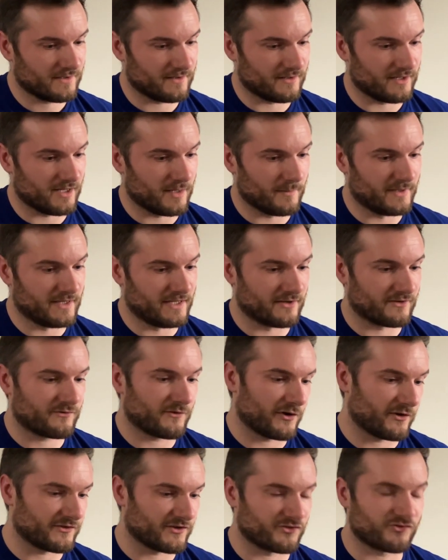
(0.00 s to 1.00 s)
And then as
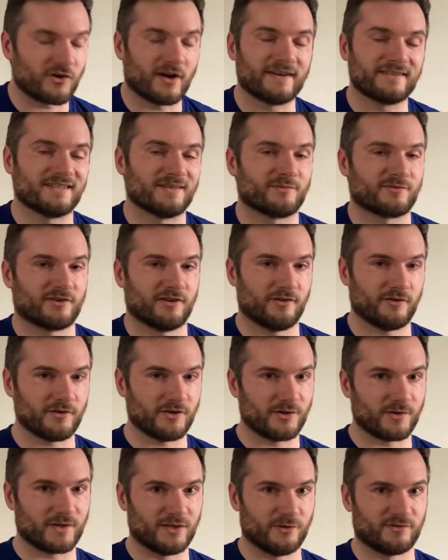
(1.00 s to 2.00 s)
far as the triceps go, you
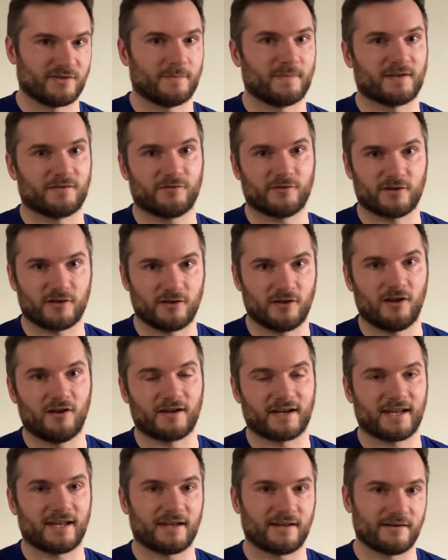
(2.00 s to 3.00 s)
can do something for the long
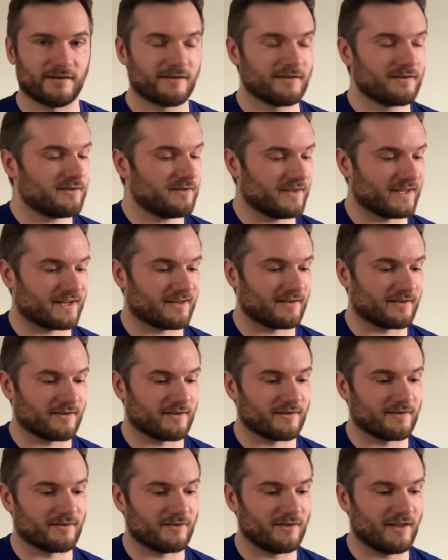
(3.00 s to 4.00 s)
head, like
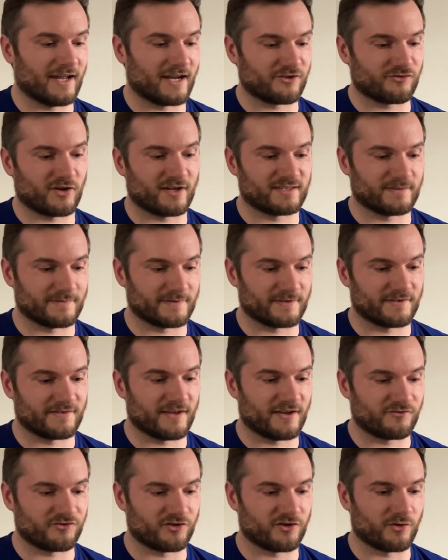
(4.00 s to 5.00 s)
a lying triceps
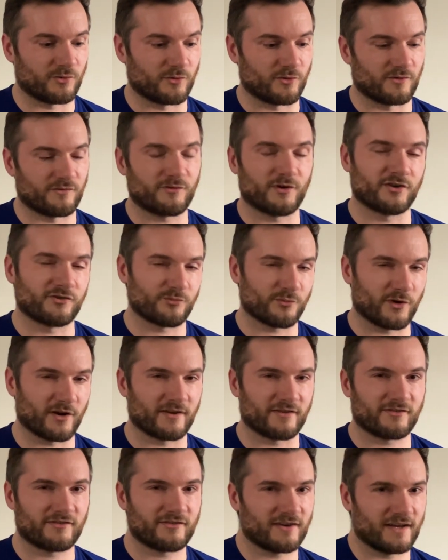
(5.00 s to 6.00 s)
extension or a French
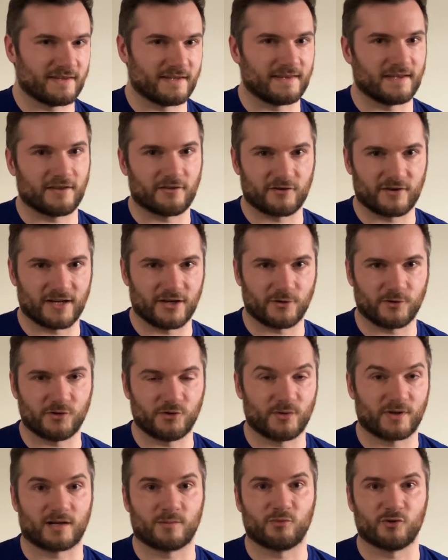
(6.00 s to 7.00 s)
press. And then the other day you could do
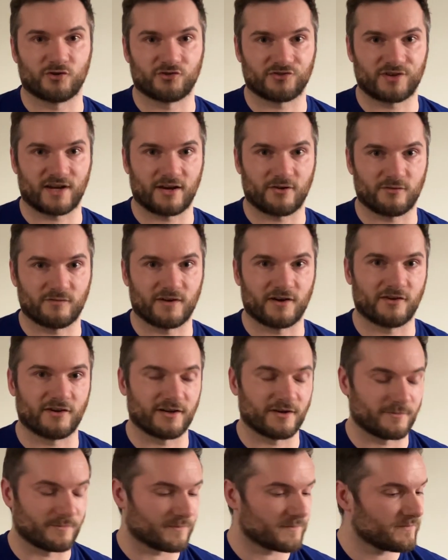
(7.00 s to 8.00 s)
like a push down
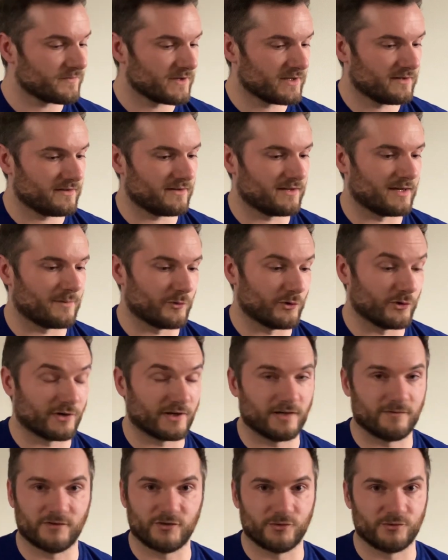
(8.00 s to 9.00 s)
variant, or you can
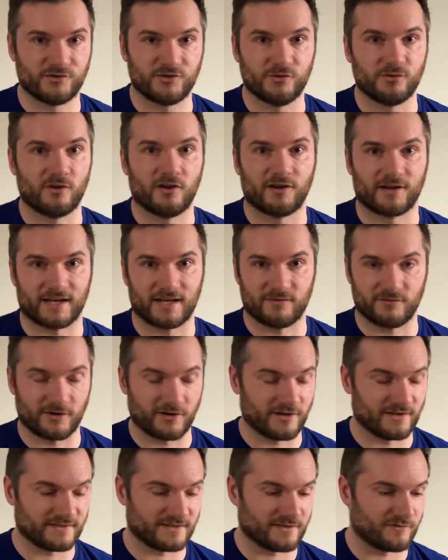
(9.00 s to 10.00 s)
even do 2 long head
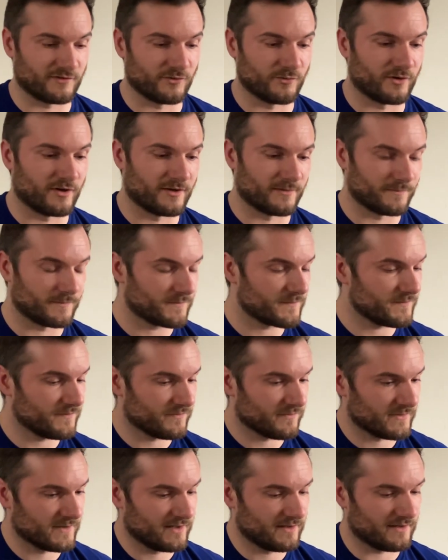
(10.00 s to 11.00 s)
variants if you want.
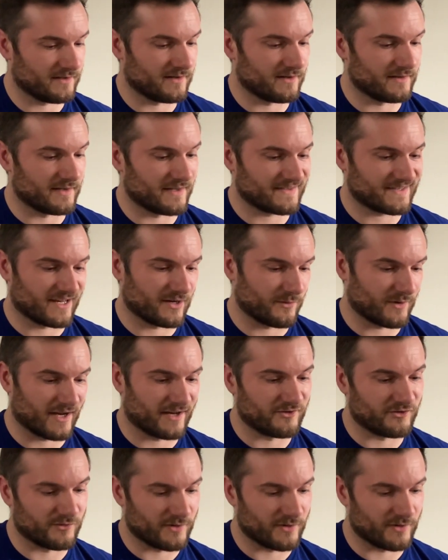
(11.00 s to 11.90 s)
That's kind of what I do.